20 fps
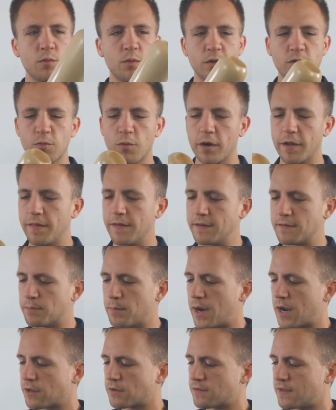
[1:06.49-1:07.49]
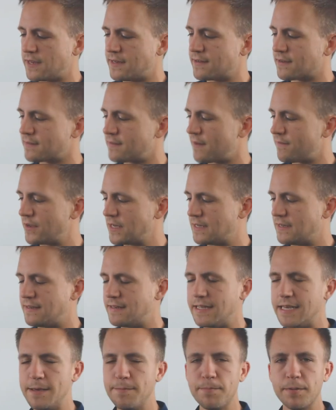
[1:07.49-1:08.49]
with one of these models, it does have a
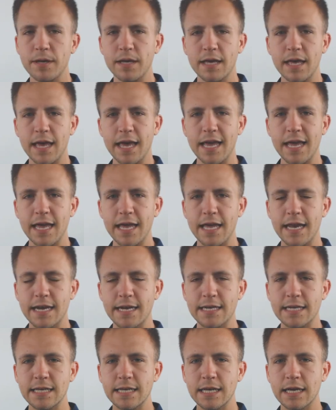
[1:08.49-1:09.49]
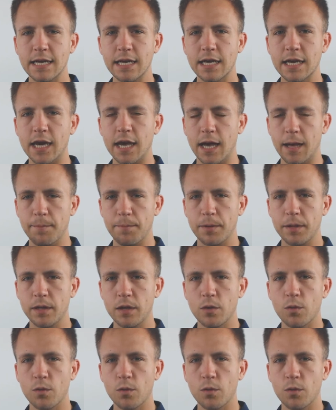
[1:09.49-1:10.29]
deep end cup.